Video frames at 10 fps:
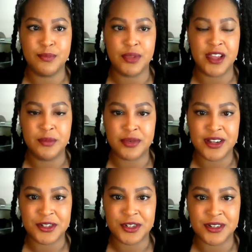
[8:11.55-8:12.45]
blood
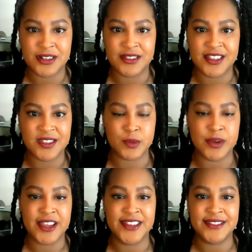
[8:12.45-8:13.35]
pressure that's
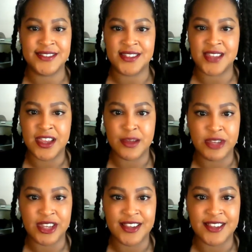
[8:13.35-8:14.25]
raised,
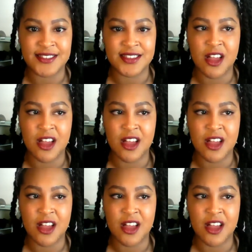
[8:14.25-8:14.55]
diabetes.